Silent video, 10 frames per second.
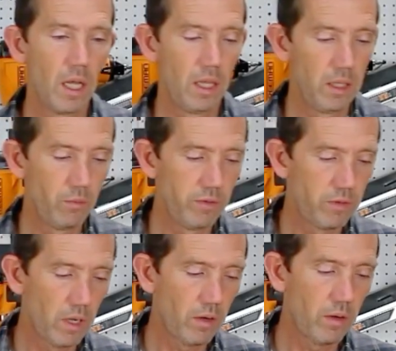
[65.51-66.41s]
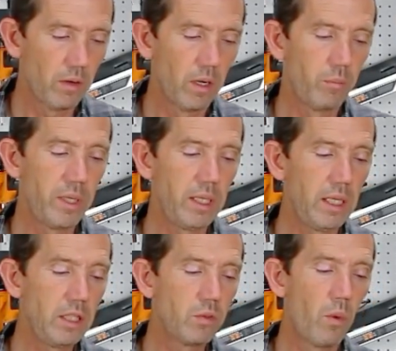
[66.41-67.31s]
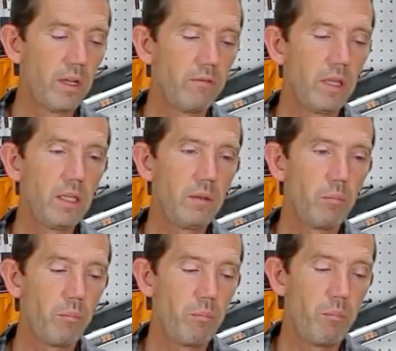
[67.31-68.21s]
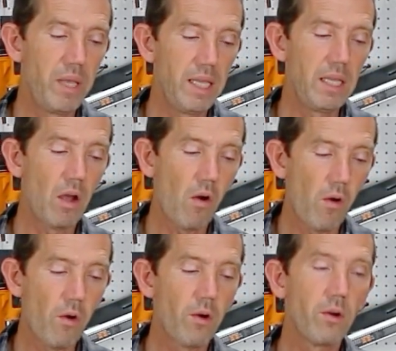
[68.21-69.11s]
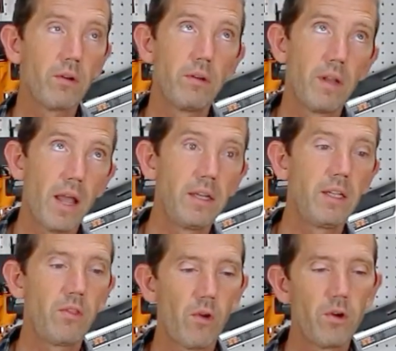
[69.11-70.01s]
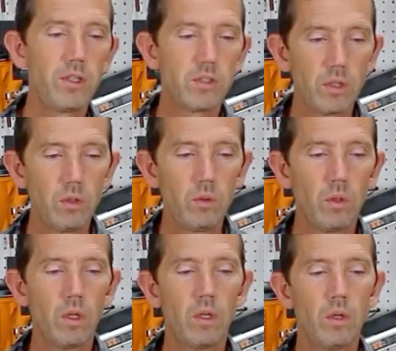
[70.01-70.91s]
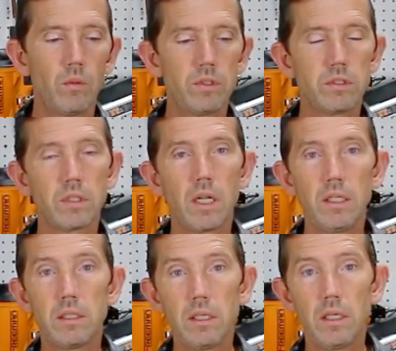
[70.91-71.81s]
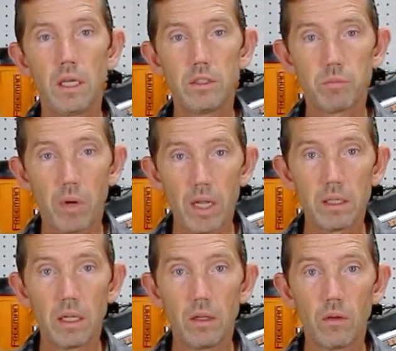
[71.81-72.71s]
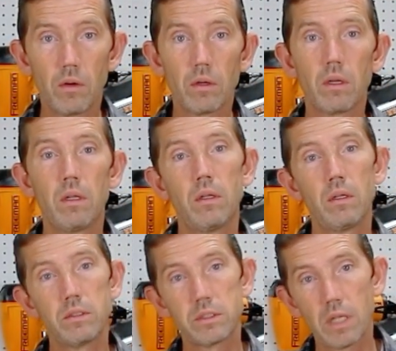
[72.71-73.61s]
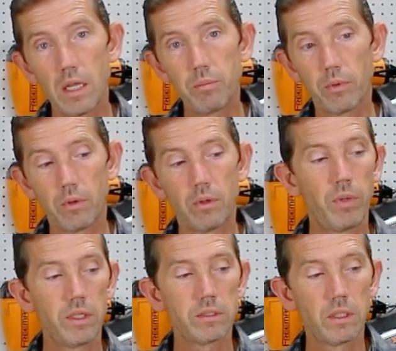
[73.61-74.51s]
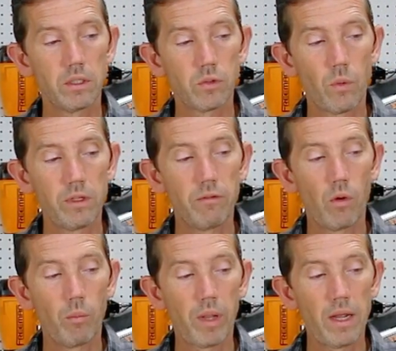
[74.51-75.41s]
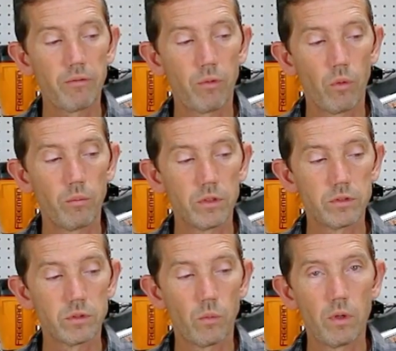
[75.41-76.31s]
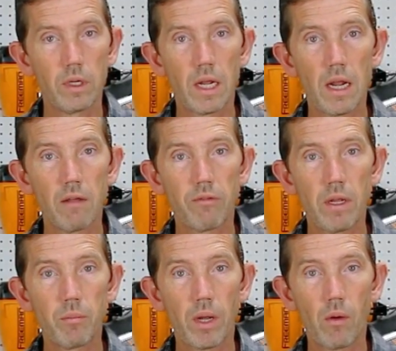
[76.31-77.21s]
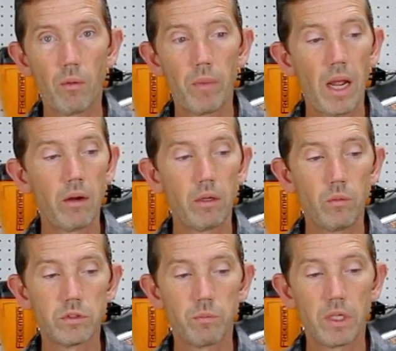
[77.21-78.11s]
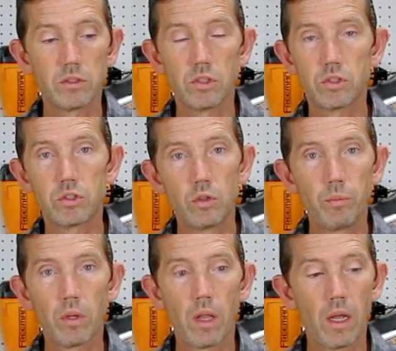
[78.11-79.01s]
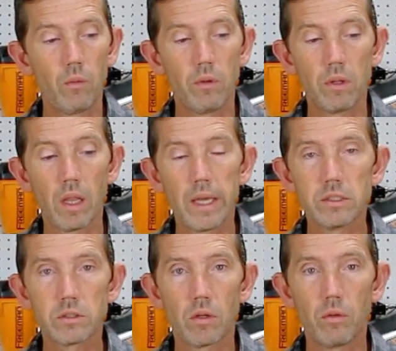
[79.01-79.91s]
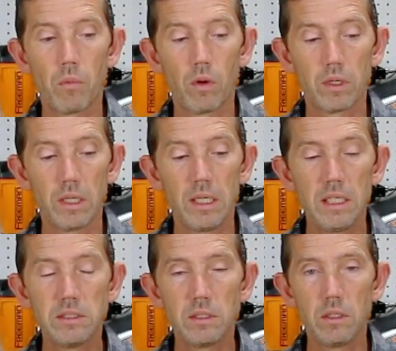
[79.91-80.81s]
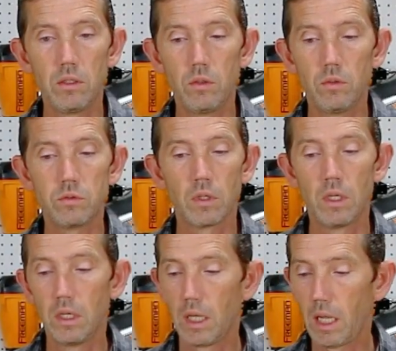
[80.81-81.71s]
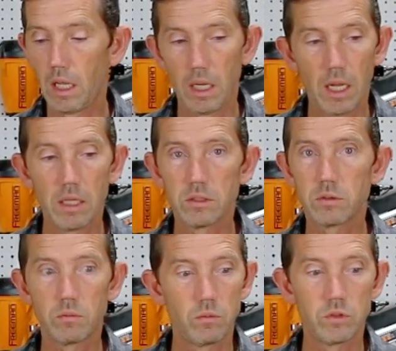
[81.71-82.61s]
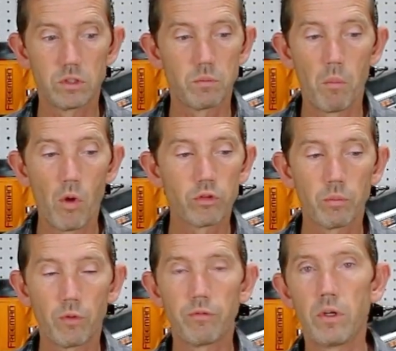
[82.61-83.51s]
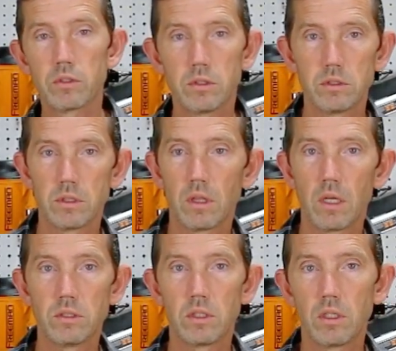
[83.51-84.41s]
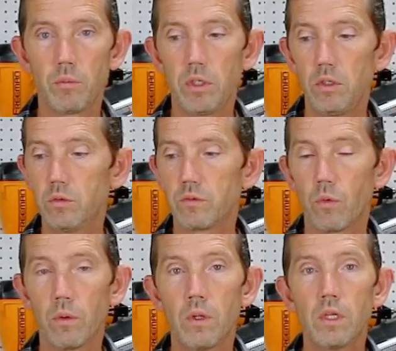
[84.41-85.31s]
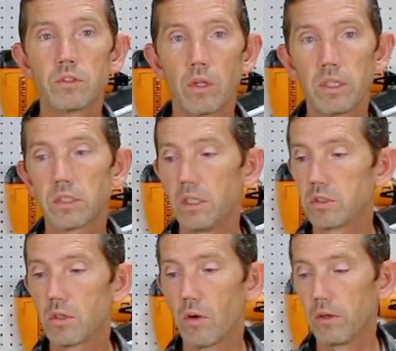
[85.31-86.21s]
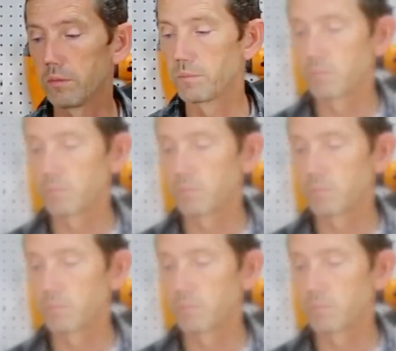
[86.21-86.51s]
And then we've got our PE20V BR9032, which is an 18 gauge brad nailer stapler, but it's in a 20 volt platform. This is a 1.5 amp hour battery, which makes it super light, one of the lightest on the market, easy to use, and it has just multiple functions and things that it could be used for. So let's get started.